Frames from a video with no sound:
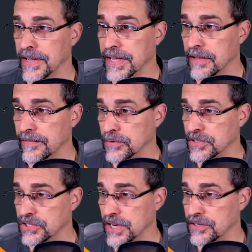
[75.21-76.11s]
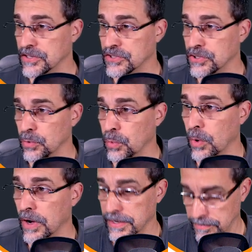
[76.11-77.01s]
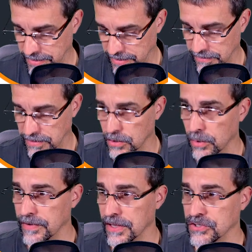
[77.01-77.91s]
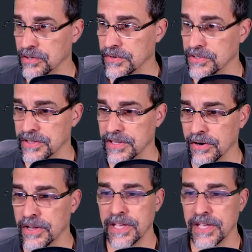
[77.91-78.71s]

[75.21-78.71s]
If I was to change this to 1, because I know I've got servers in there,